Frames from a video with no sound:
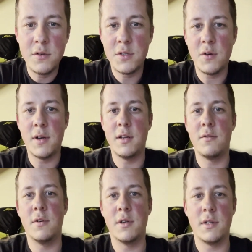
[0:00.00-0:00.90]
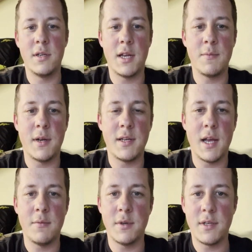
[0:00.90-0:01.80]
so I didn't really take my
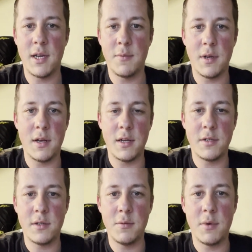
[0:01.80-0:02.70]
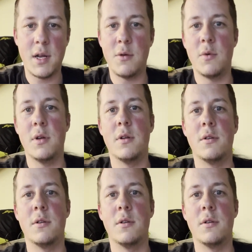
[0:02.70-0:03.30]
time to tape it nicely, but I will.